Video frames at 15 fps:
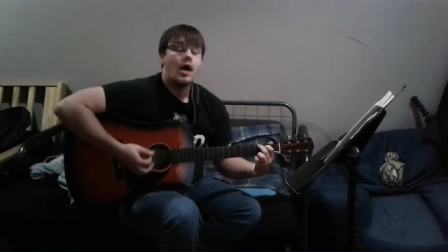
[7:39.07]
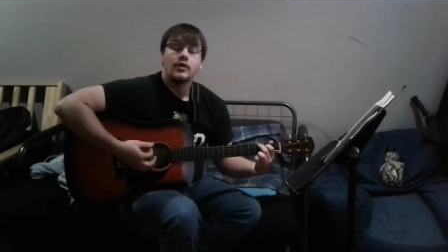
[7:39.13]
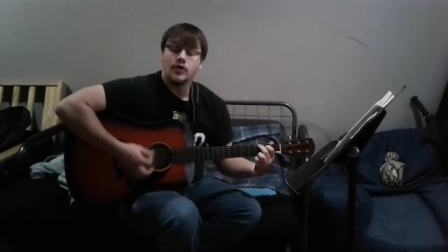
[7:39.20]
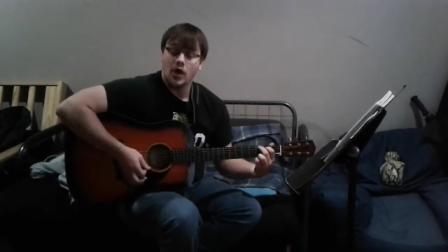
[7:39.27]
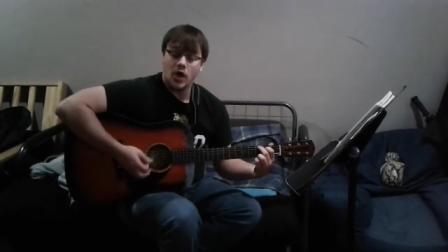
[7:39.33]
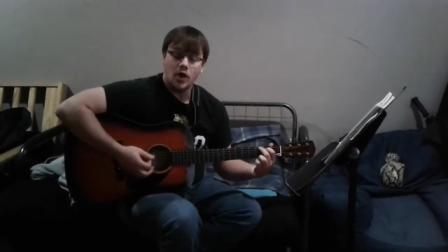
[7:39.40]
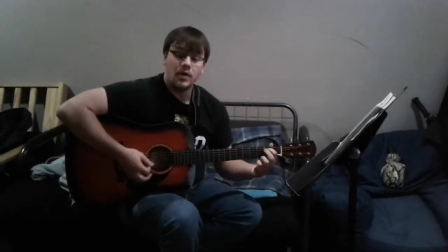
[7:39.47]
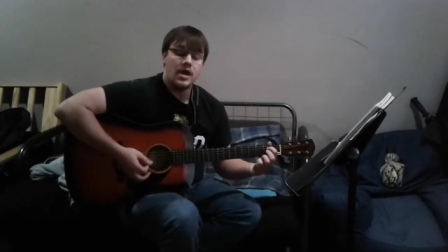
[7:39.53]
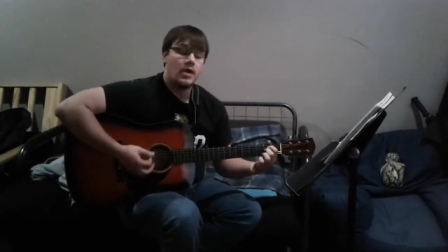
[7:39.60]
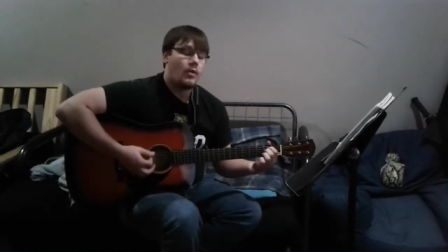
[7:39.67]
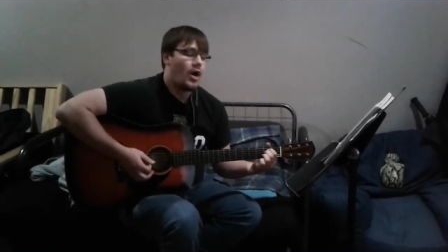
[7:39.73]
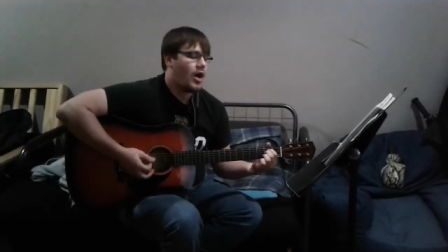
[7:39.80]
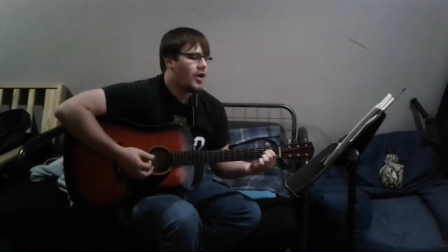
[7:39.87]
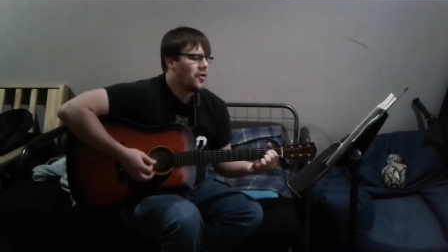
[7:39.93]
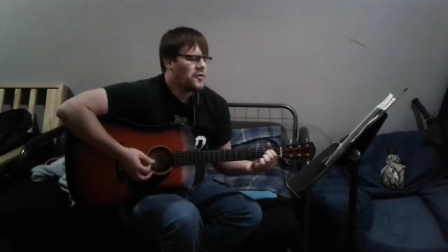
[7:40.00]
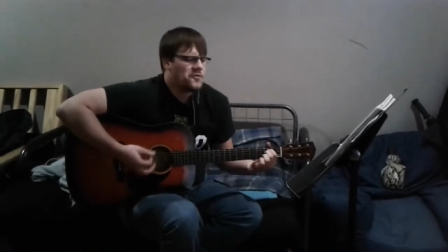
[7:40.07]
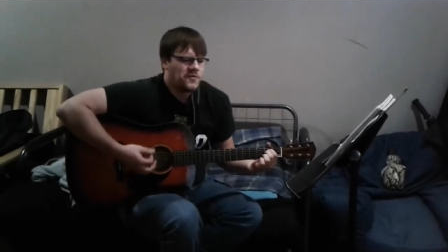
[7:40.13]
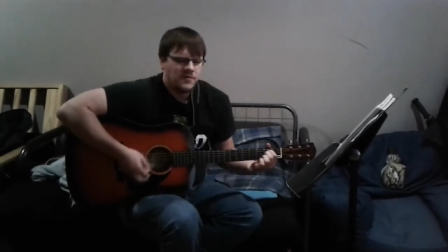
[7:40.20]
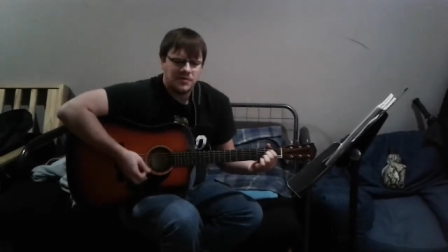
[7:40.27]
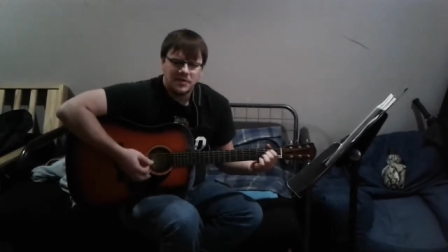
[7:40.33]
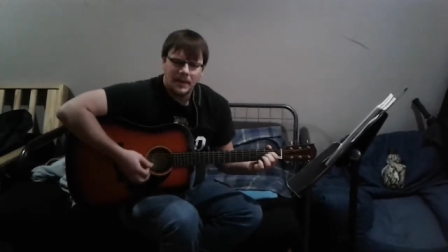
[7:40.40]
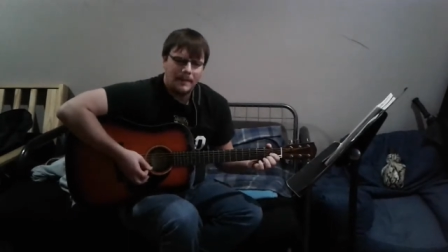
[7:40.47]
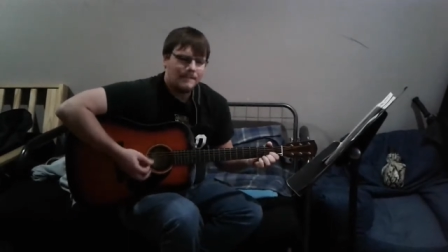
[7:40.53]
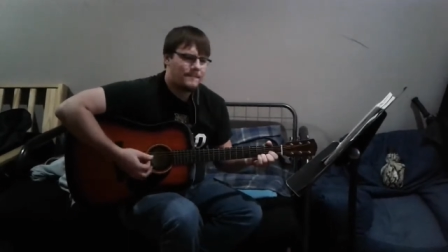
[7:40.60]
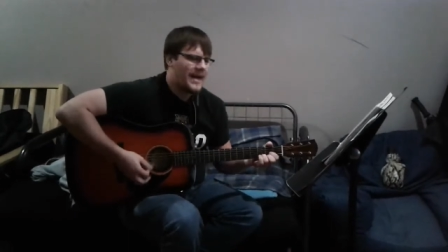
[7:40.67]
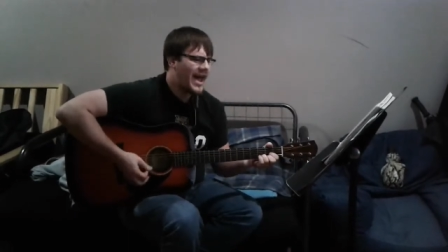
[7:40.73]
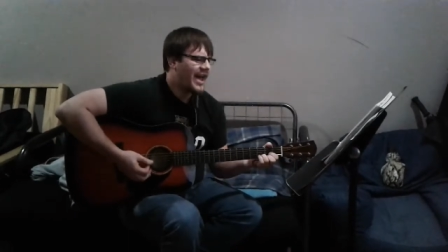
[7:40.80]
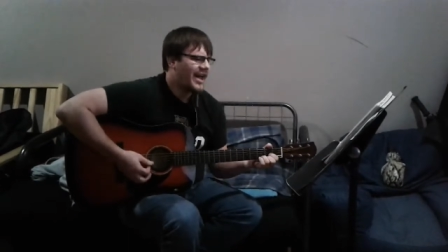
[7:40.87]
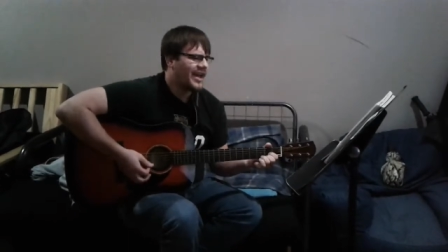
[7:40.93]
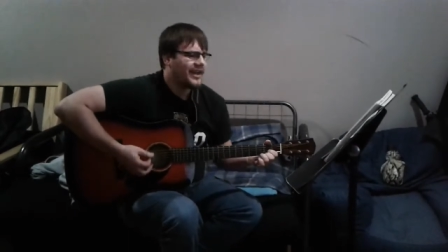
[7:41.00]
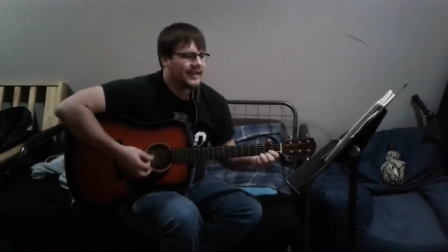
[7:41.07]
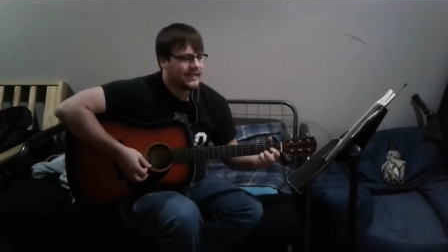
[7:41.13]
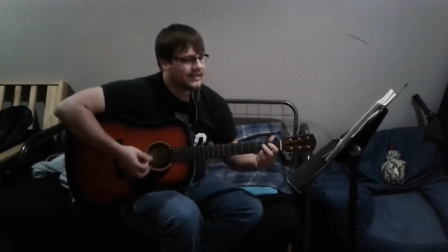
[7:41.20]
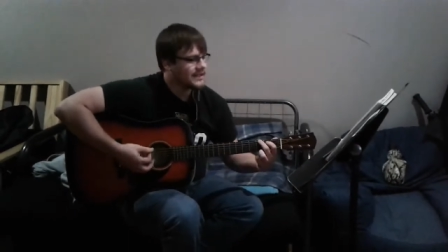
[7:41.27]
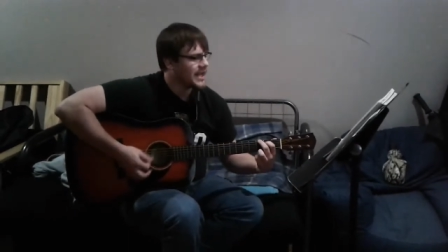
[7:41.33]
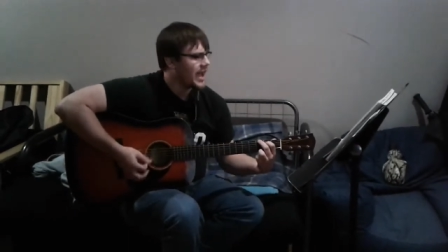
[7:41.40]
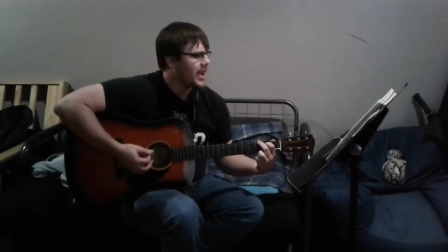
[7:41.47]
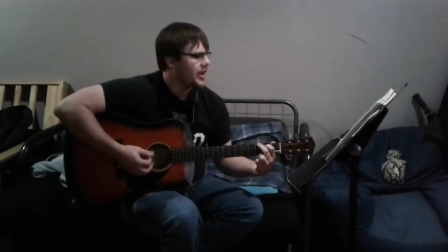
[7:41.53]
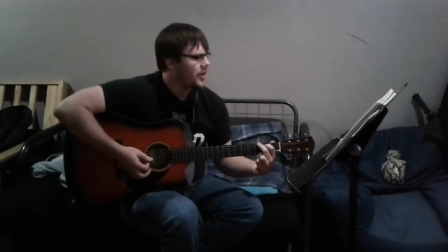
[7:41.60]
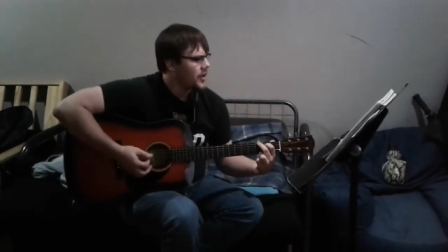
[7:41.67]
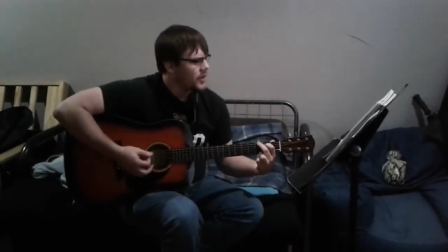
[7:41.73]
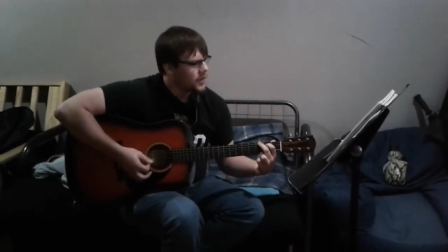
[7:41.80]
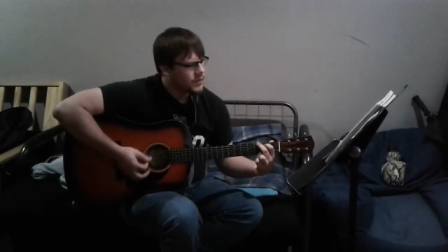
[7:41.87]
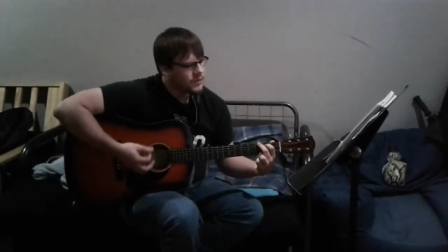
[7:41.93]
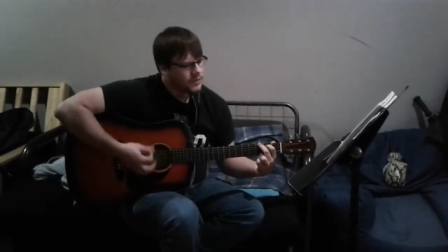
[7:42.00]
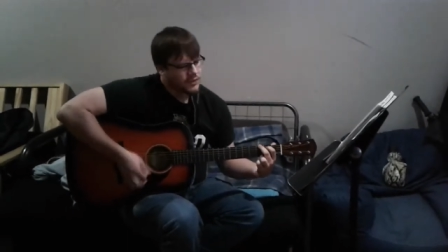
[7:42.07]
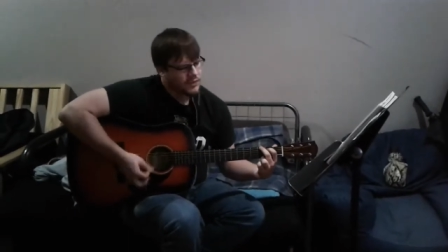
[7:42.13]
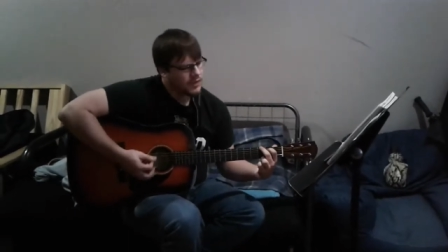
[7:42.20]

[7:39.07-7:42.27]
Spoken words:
No, he won't back down.